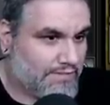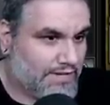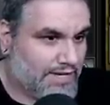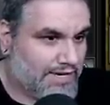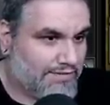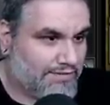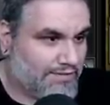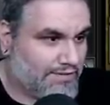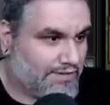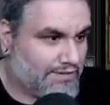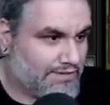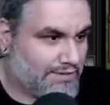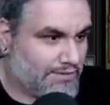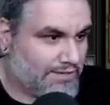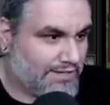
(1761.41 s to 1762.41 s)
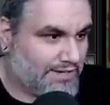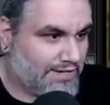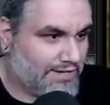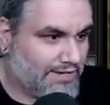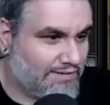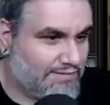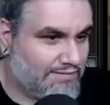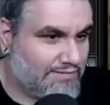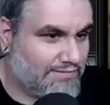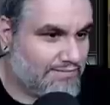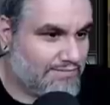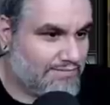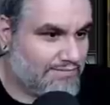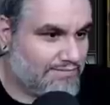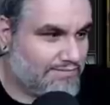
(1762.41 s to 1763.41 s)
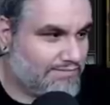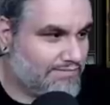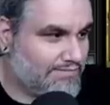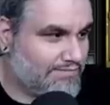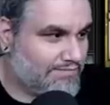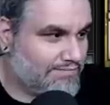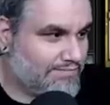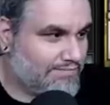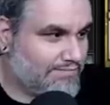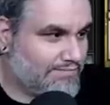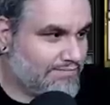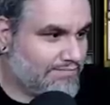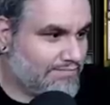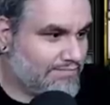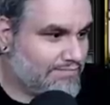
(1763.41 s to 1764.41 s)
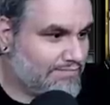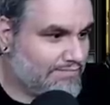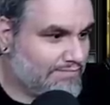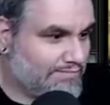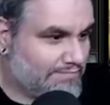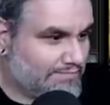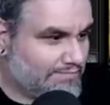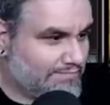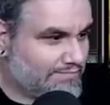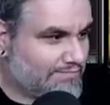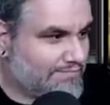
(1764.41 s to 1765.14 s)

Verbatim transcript: I didn't even look because I didn't care. Okay. You don't have to be a jerk about it.